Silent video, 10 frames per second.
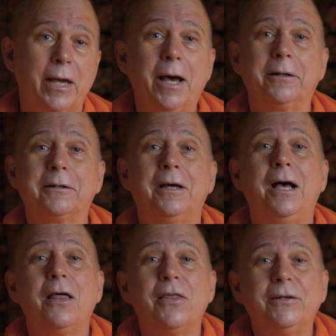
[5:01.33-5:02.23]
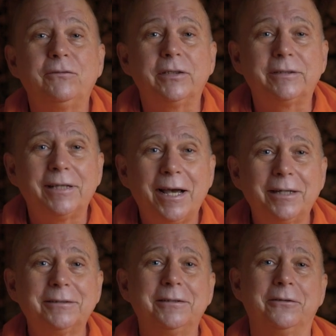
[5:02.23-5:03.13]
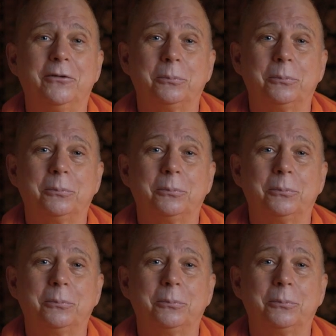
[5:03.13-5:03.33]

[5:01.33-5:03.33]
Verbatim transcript: And they've detected the